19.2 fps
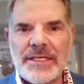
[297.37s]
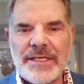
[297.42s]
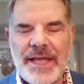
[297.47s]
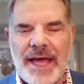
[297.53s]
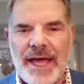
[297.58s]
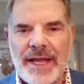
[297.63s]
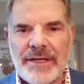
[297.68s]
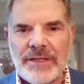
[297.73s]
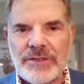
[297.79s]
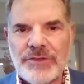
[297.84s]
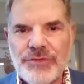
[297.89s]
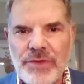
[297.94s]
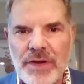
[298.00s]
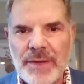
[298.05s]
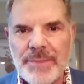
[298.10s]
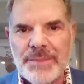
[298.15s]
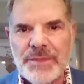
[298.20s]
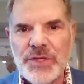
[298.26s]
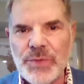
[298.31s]
Donald
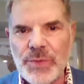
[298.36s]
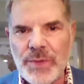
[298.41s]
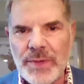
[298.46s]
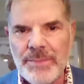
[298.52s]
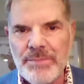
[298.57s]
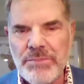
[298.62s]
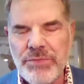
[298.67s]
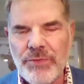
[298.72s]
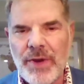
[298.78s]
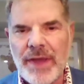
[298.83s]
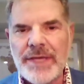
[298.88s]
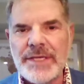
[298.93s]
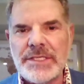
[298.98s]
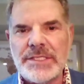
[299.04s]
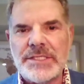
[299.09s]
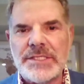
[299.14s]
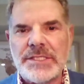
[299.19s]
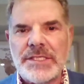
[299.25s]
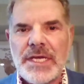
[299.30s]
Trump, to
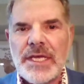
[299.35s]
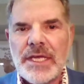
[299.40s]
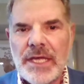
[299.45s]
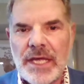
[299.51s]
embrace